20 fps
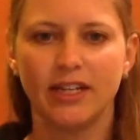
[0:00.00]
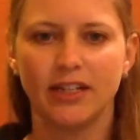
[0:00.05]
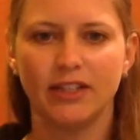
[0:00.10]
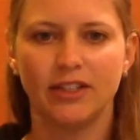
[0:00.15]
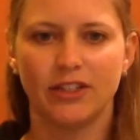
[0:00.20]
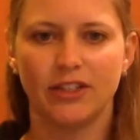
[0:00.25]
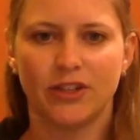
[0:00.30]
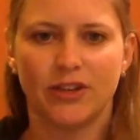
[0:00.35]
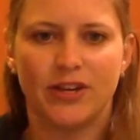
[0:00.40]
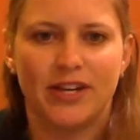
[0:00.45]

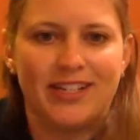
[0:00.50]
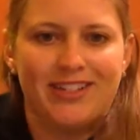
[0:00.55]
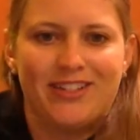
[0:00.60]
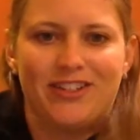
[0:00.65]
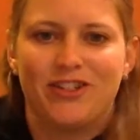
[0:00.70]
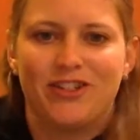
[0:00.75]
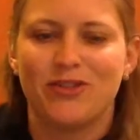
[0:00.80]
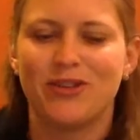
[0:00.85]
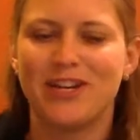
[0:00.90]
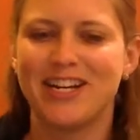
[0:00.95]
just go ahead
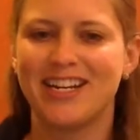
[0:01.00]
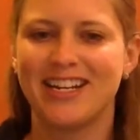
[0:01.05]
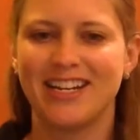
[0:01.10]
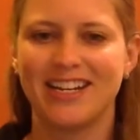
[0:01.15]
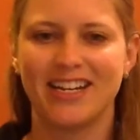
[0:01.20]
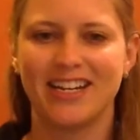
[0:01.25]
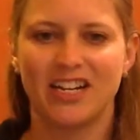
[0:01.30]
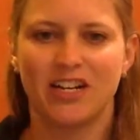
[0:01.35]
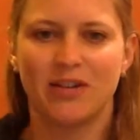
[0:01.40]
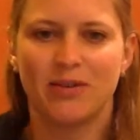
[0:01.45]
and join in
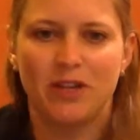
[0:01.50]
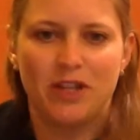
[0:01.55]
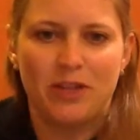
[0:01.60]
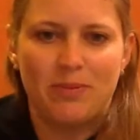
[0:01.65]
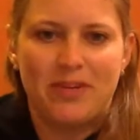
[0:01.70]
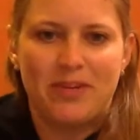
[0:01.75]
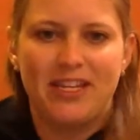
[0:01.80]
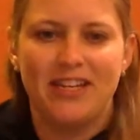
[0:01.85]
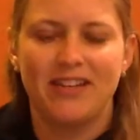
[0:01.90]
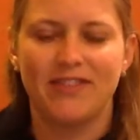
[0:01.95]
here with
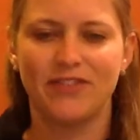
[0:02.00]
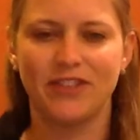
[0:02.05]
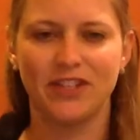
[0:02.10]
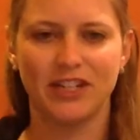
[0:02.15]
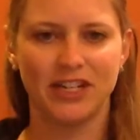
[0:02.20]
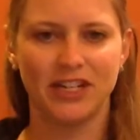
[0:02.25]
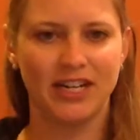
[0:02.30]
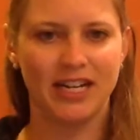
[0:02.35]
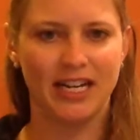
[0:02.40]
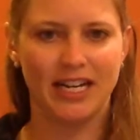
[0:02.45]
me if
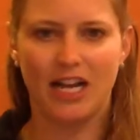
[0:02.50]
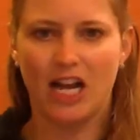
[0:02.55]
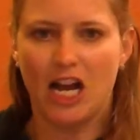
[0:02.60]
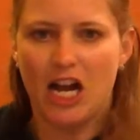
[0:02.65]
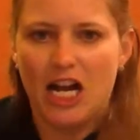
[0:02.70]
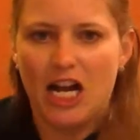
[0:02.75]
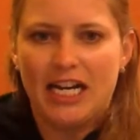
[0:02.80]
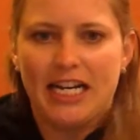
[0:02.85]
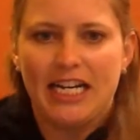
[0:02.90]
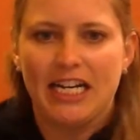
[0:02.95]
you're
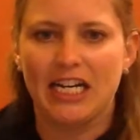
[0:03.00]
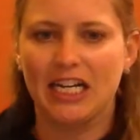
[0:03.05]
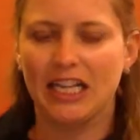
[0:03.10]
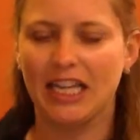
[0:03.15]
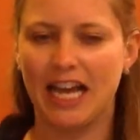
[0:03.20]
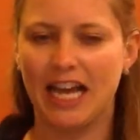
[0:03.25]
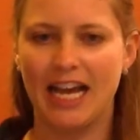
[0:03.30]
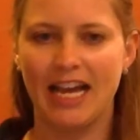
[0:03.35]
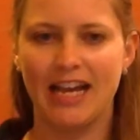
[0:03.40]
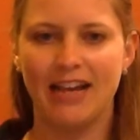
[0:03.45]
on here
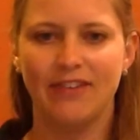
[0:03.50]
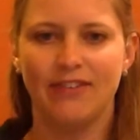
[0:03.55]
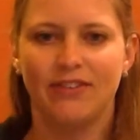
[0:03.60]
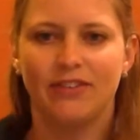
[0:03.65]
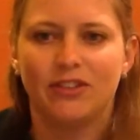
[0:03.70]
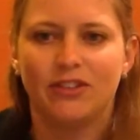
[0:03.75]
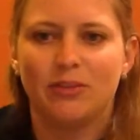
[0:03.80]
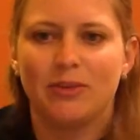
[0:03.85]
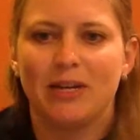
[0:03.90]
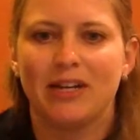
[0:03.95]
live.
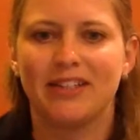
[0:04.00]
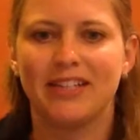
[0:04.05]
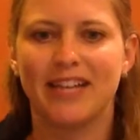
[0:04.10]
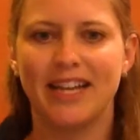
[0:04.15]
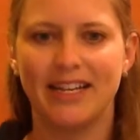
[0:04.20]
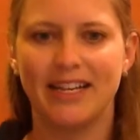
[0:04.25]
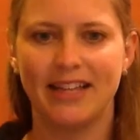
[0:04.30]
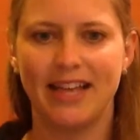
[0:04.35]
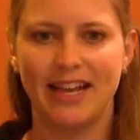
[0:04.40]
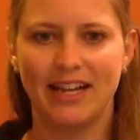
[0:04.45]
Do about
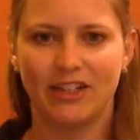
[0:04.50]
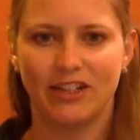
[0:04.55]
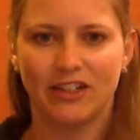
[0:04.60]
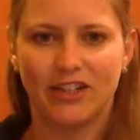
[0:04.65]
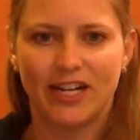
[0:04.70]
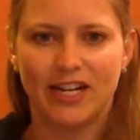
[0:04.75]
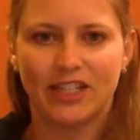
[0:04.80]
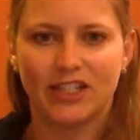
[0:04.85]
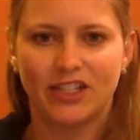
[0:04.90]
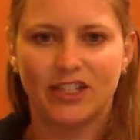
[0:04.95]
10 that
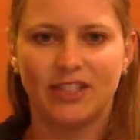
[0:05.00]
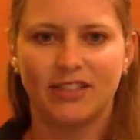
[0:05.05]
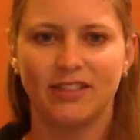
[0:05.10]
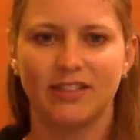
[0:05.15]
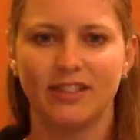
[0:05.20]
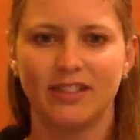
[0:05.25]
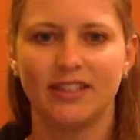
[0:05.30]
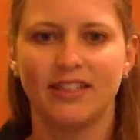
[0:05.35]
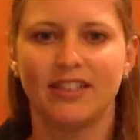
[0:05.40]
direction.